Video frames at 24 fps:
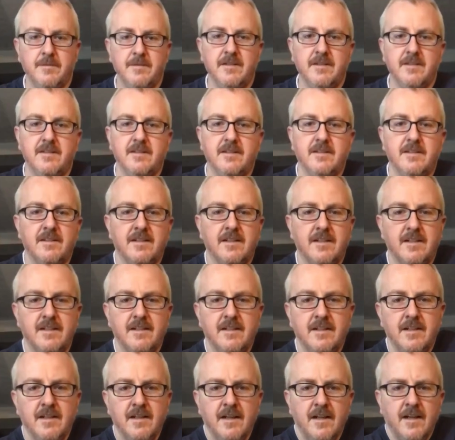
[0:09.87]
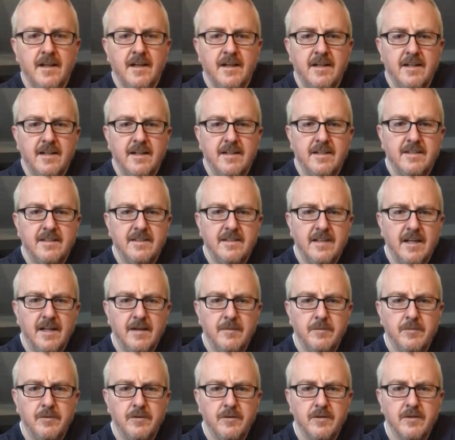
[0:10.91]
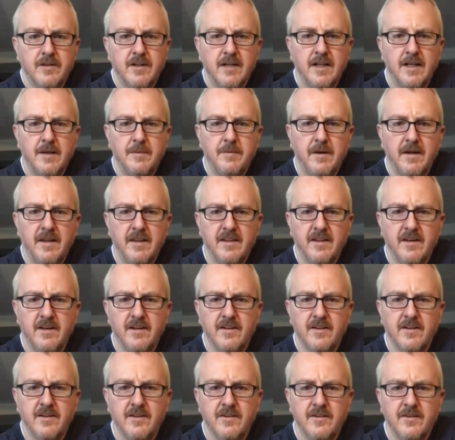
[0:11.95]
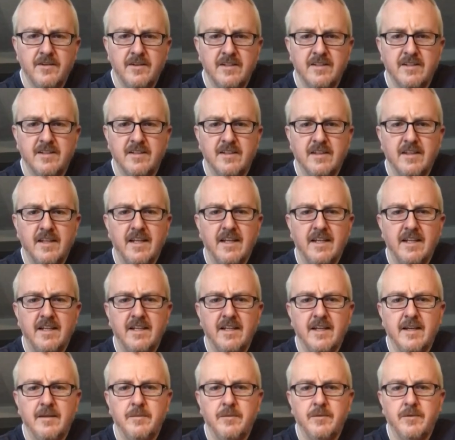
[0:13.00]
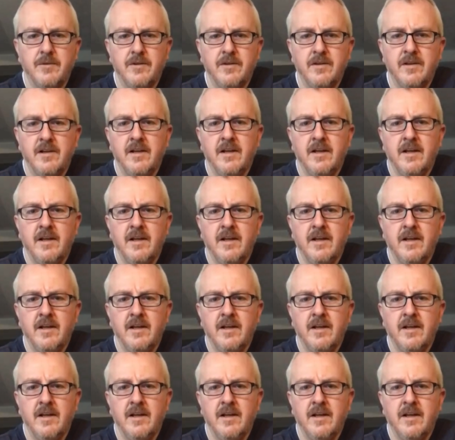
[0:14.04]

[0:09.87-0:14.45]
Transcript: This is a nice Deadpool cup, although this is Lady Deadpool.